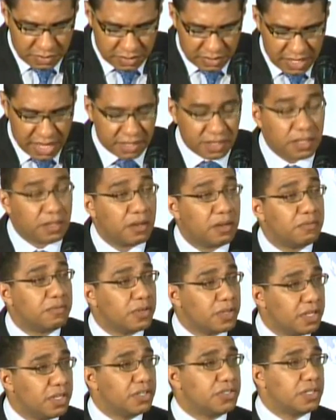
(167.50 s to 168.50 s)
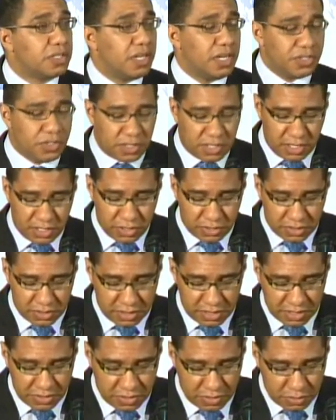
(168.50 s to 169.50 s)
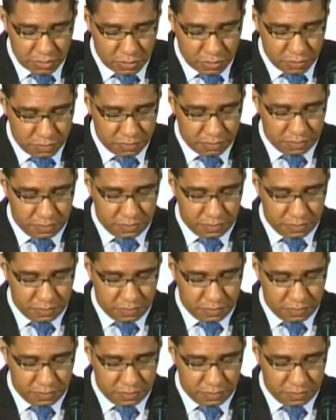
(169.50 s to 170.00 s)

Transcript: technical vocational education is to